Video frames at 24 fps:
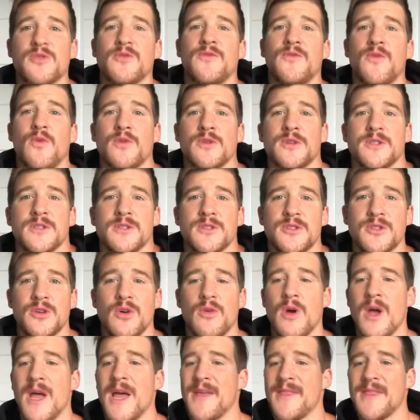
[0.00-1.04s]
Forces.
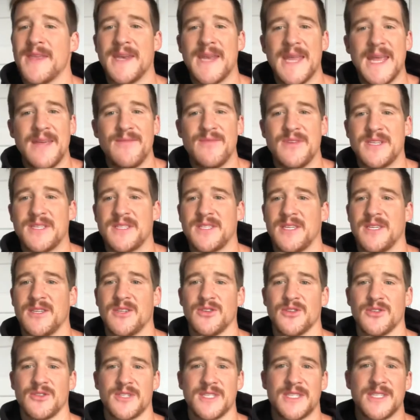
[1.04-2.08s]
So the Navy
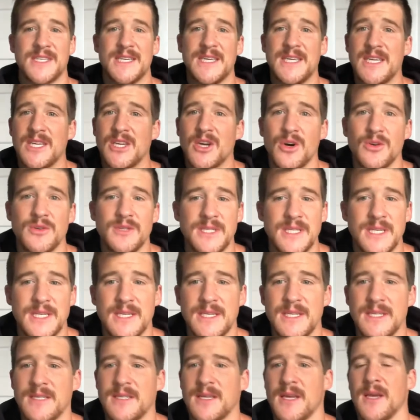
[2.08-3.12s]
SEALs, this
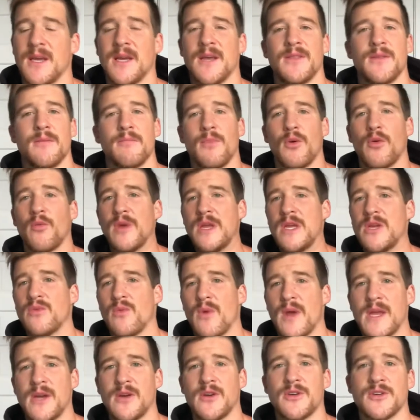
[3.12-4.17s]
EODs, the Marine
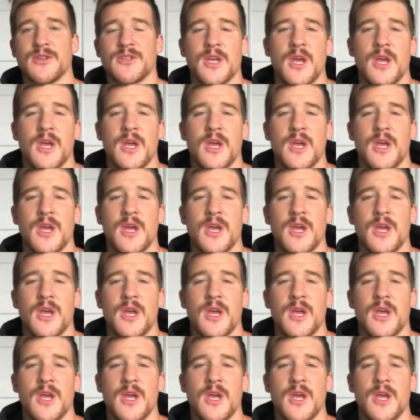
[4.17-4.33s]
Raiders,